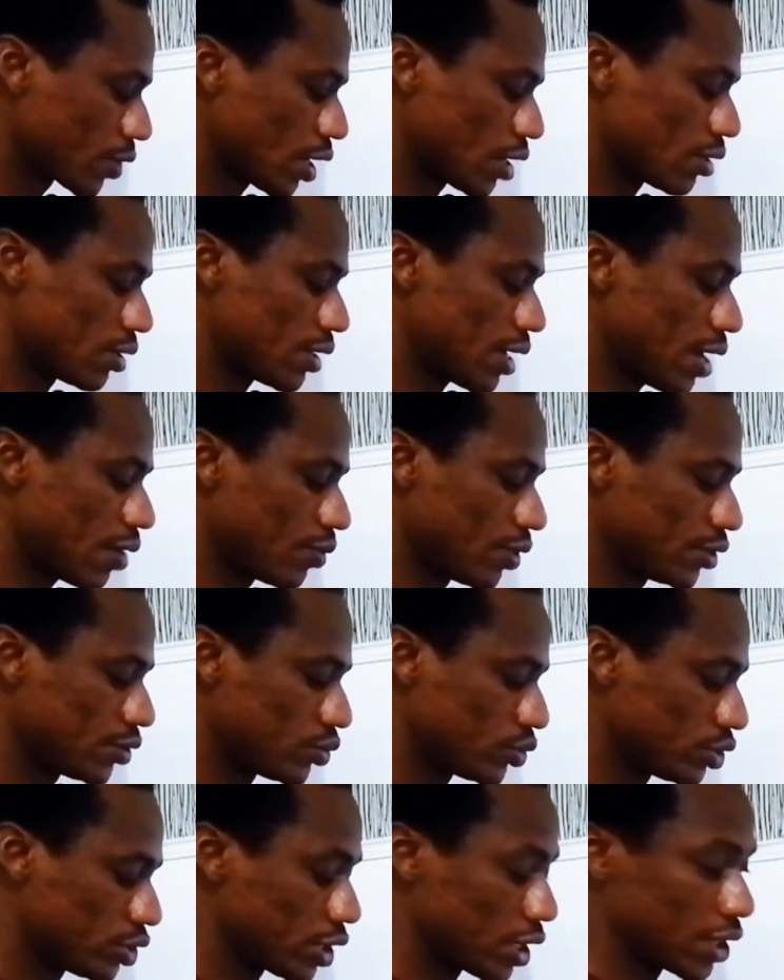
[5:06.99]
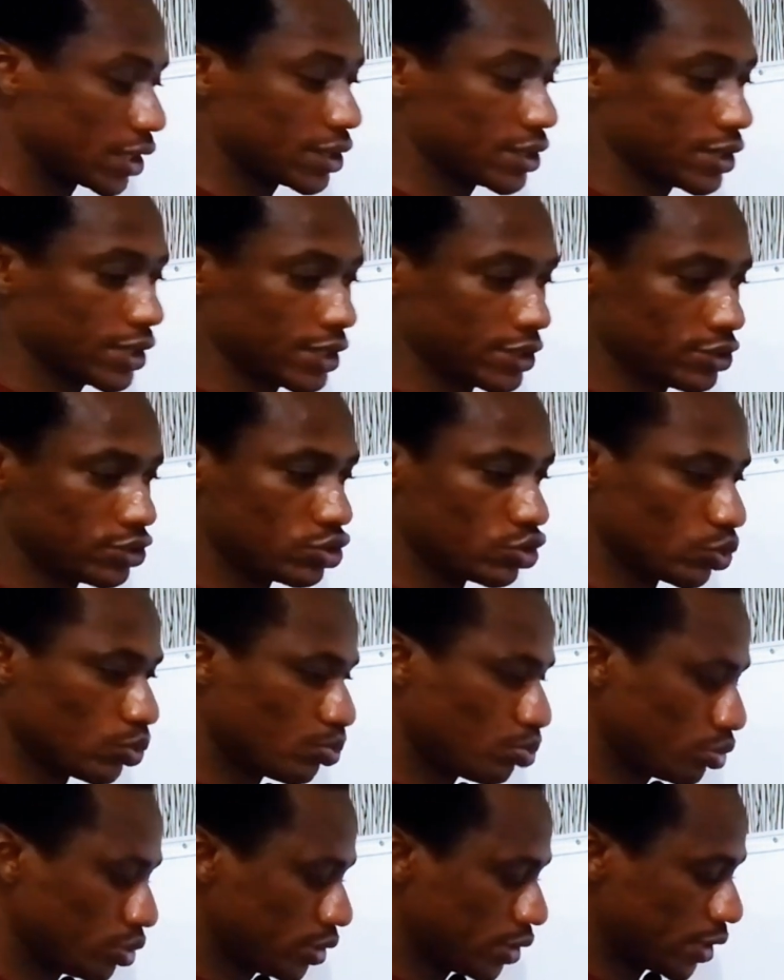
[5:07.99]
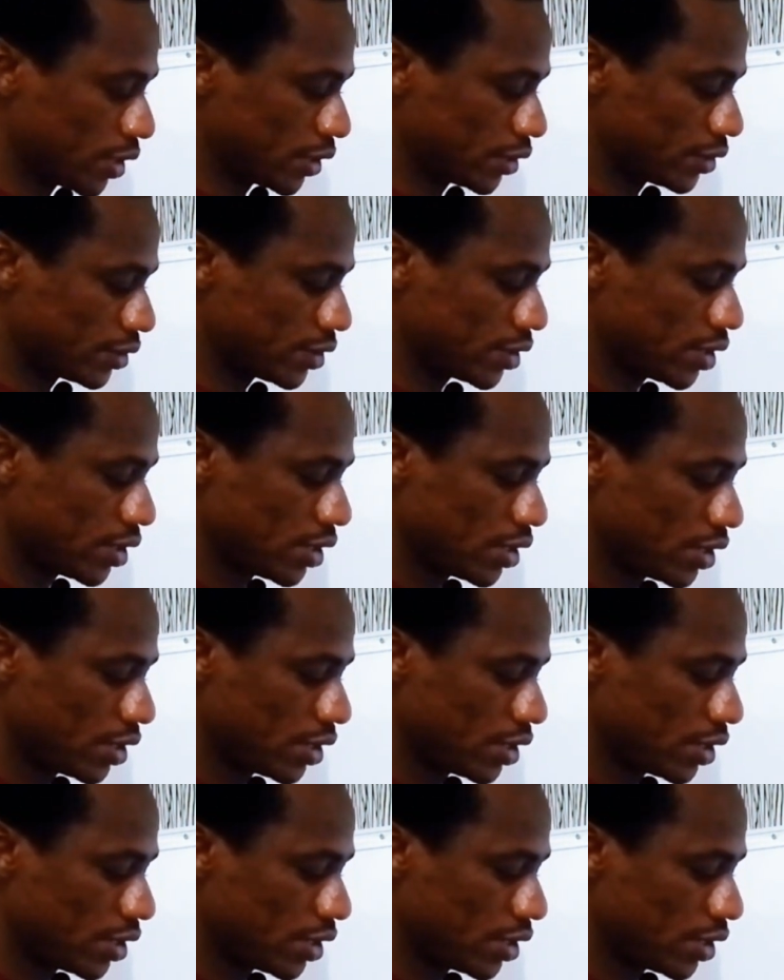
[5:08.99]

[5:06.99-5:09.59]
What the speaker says: another way to check is to put this